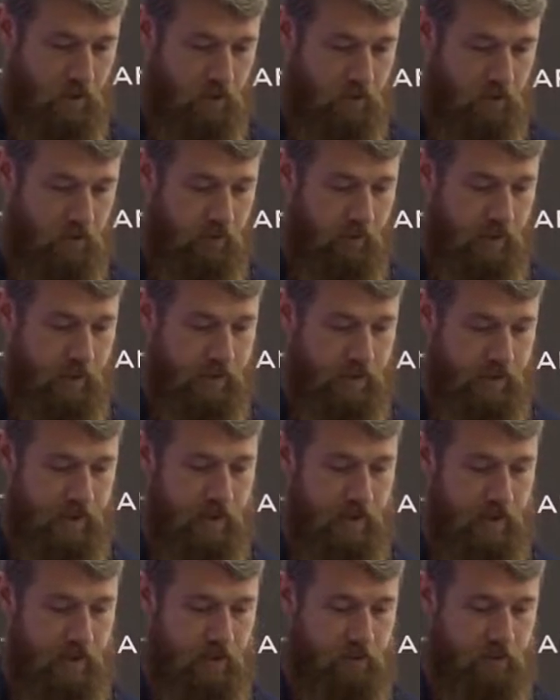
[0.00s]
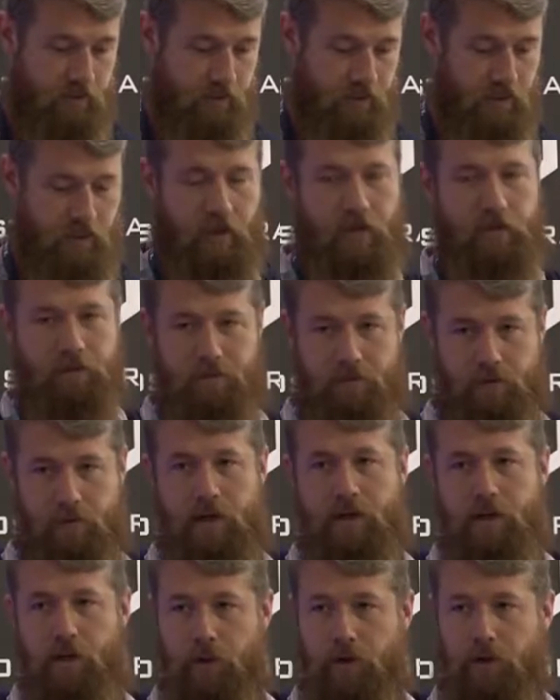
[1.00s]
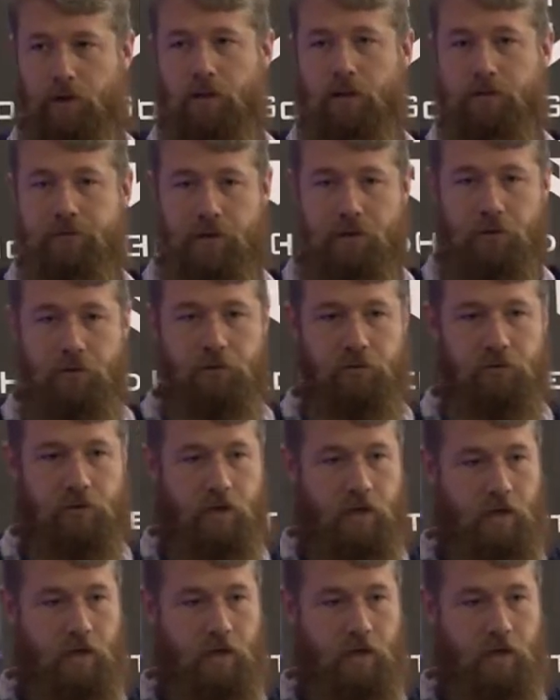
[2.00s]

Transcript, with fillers: So the idea is, and I, I know I could have used